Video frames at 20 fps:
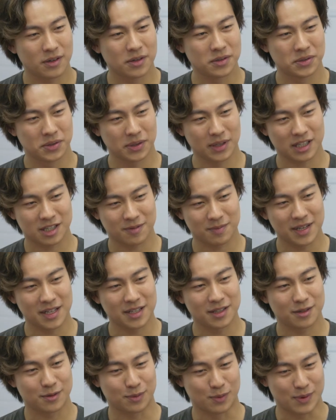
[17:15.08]
also
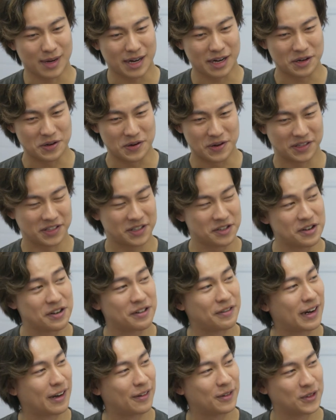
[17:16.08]
explains why you are still
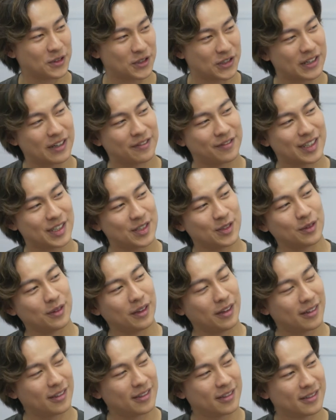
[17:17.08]
around also after so
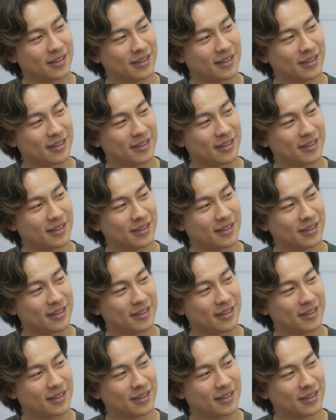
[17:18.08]
long.